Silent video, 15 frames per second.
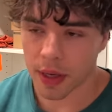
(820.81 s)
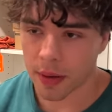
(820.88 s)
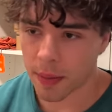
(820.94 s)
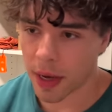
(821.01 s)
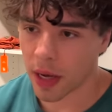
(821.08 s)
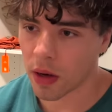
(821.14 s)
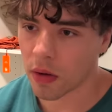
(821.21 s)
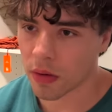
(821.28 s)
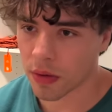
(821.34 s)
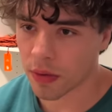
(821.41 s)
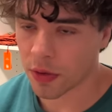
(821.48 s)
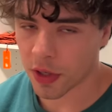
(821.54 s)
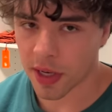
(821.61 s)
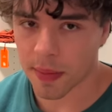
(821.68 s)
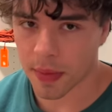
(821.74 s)
My old
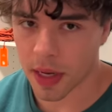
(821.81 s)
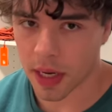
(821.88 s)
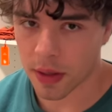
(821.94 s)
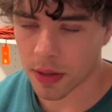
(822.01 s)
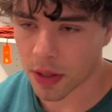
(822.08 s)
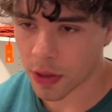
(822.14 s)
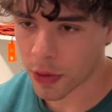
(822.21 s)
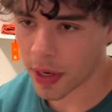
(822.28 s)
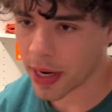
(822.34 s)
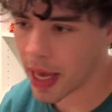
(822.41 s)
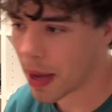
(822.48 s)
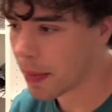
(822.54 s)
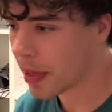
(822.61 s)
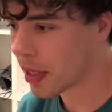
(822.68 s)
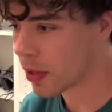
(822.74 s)
gym that I used to train
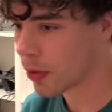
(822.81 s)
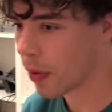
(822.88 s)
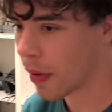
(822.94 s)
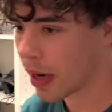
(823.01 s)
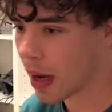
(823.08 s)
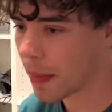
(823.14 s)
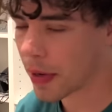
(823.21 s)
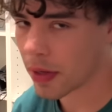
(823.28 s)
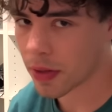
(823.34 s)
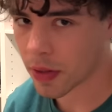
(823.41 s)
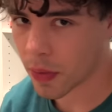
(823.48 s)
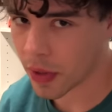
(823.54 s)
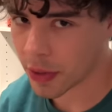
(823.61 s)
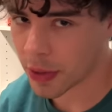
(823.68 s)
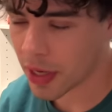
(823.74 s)
at, because growing up, I used to
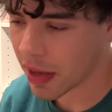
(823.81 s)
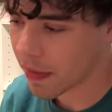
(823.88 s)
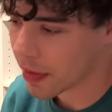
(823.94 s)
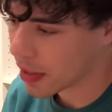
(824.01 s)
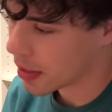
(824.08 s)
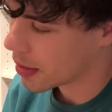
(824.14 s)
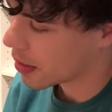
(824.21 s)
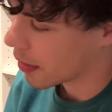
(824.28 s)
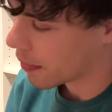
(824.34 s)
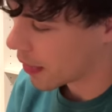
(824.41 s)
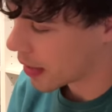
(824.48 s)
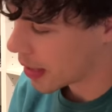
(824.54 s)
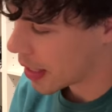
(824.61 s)
watch David and stuff like